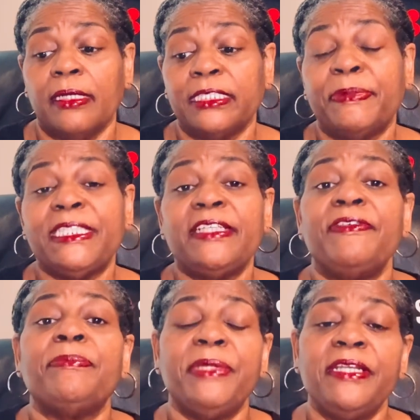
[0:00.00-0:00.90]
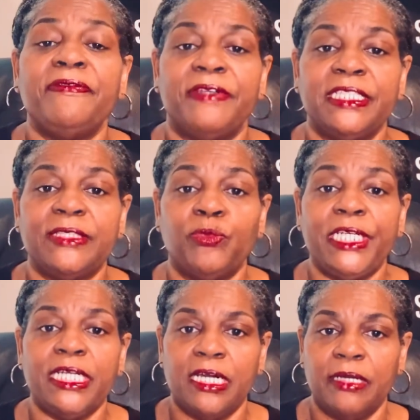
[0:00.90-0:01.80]
specific benefits
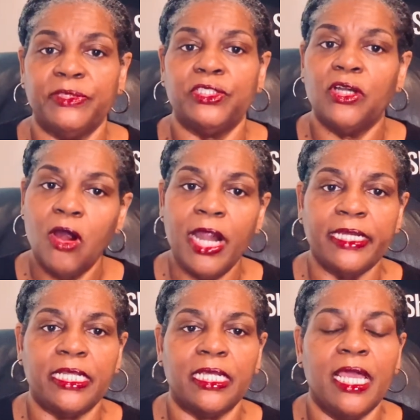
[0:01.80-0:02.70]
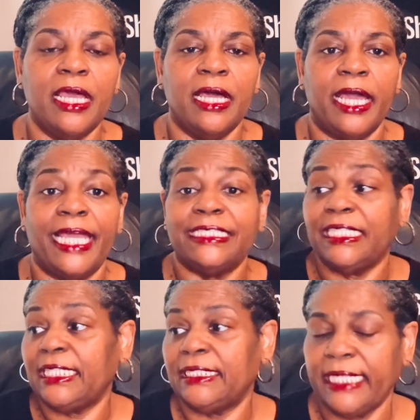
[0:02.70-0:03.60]
when it comes to gardening. As
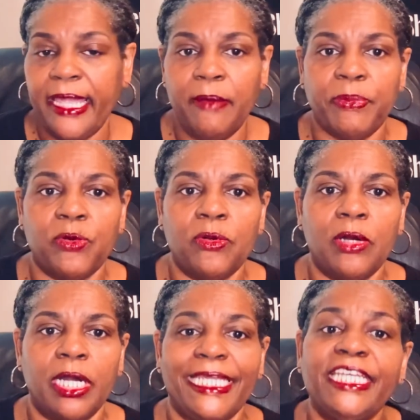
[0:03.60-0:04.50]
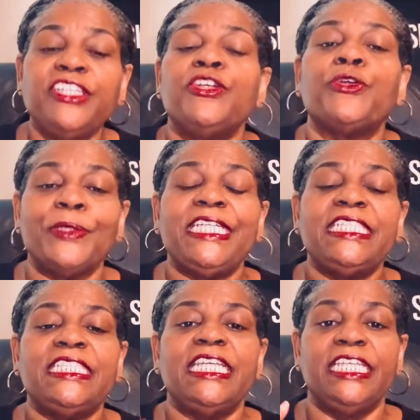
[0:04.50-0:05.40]
an example,
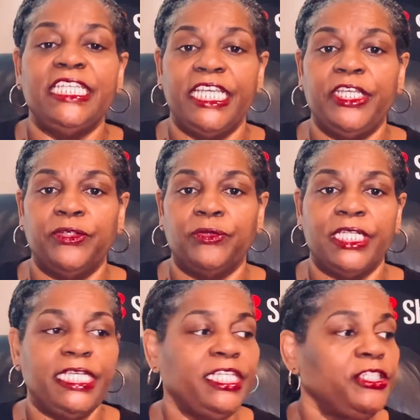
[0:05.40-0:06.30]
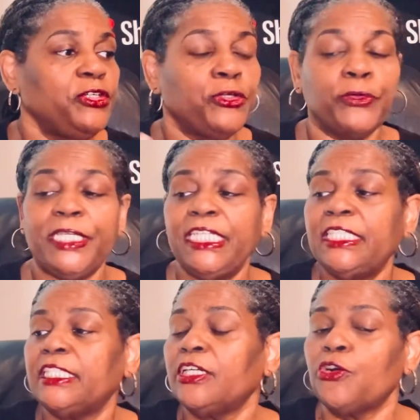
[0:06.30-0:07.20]
increased yield, increased